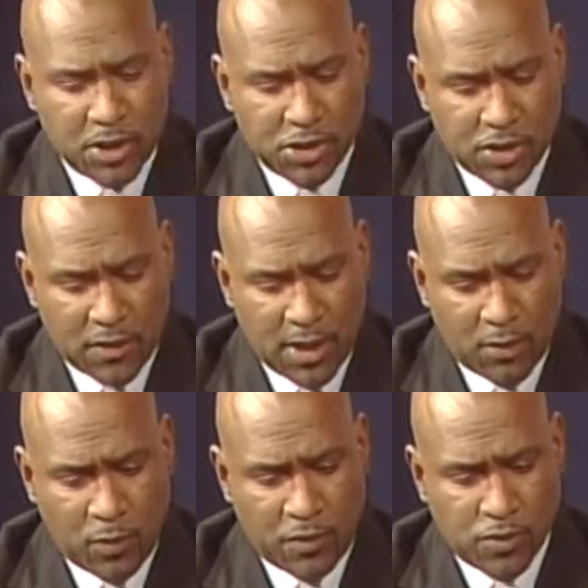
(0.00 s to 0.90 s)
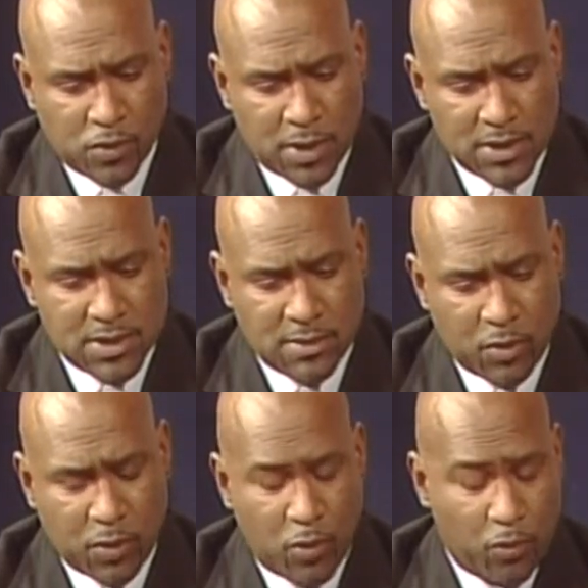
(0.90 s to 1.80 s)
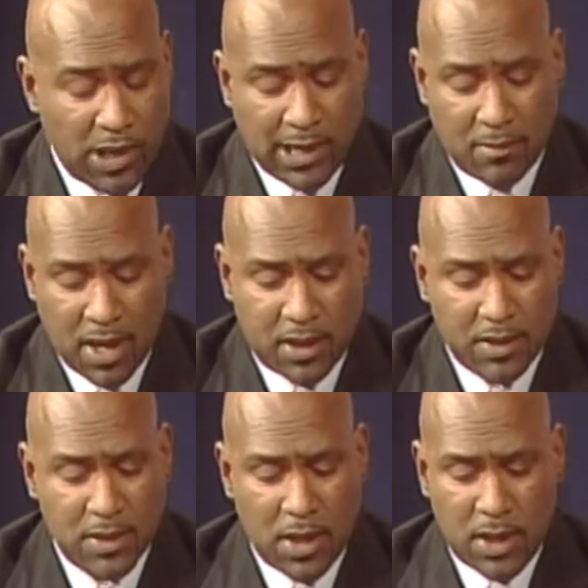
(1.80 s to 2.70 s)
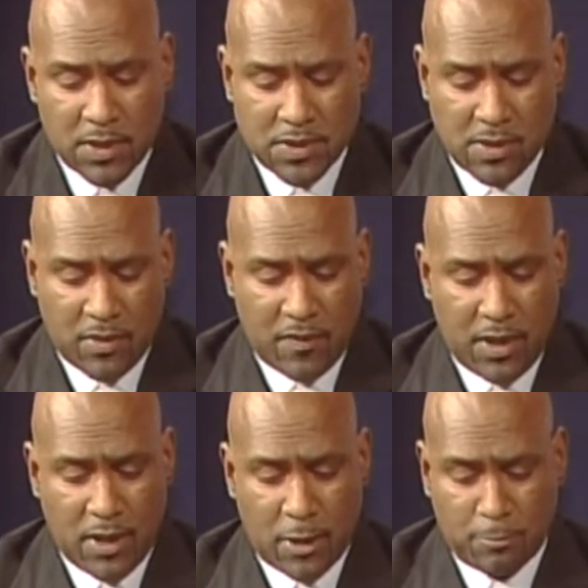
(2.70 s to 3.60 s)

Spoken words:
you mentioned that withdrawing some of your reeling back in some of the